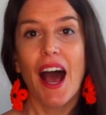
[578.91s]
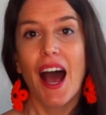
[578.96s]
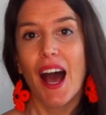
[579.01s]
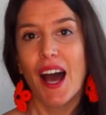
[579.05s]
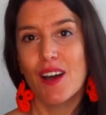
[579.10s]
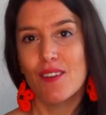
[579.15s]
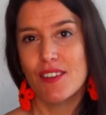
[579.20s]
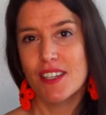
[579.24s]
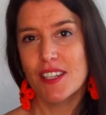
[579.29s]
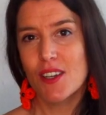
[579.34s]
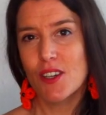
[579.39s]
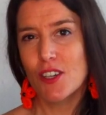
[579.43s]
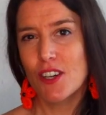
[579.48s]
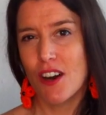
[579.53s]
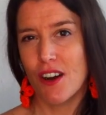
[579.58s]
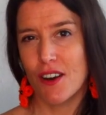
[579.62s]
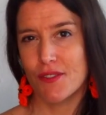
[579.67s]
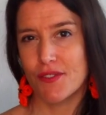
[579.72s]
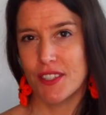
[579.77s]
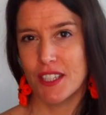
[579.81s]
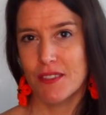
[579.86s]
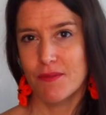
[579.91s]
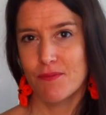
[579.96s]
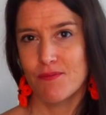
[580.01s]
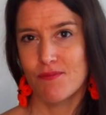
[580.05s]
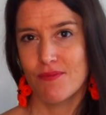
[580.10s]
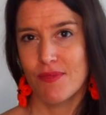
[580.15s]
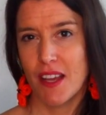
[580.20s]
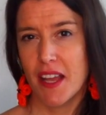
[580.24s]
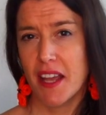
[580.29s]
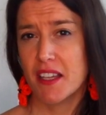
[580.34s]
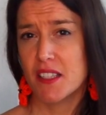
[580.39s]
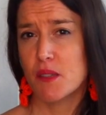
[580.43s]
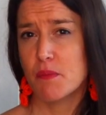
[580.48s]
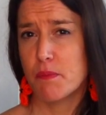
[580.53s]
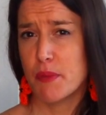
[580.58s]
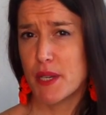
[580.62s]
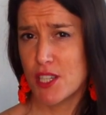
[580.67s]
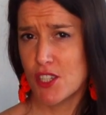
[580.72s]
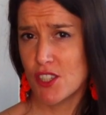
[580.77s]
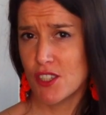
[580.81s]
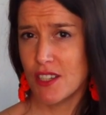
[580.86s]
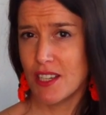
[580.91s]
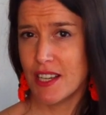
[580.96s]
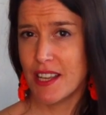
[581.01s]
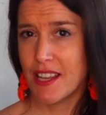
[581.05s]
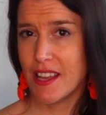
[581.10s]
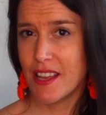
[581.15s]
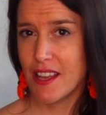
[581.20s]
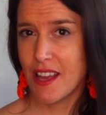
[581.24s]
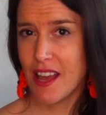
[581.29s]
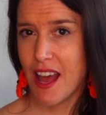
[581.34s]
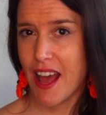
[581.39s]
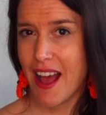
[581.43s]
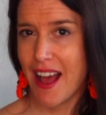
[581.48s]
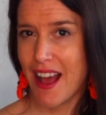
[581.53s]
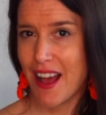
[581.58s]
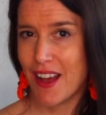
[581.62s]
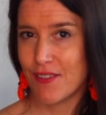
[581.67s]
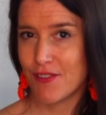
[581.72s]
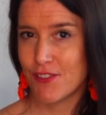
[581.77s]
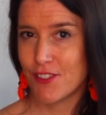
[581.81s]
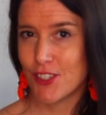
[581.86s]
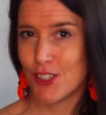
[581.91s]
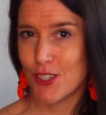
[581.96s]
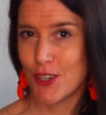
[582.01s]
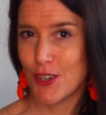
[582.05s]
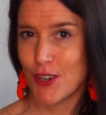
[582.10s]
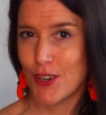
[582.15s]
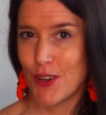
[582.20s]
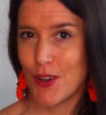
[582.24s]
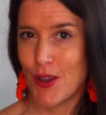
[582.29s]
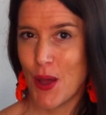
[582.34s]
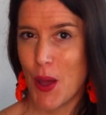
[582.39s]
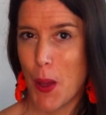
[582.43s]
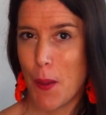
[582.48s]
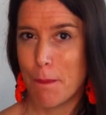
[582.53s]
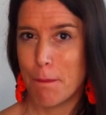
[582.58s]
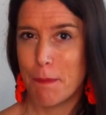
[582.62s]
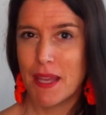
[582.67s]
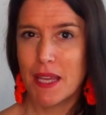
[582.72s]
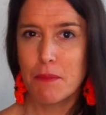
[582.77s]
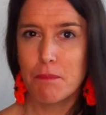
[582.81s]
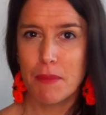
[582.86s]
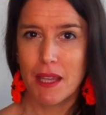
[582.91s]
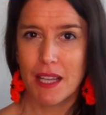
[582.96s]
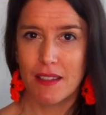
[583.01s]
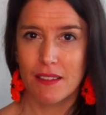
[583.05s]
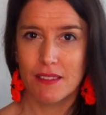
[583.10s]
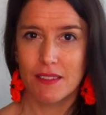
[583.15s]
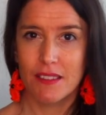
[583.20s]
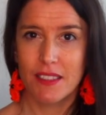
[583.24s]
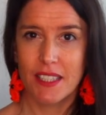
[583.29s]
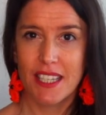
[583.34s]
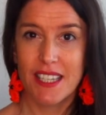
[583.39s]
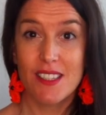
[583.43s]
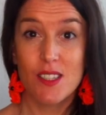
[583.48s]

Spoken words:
Having a coffee, especially after a big meal,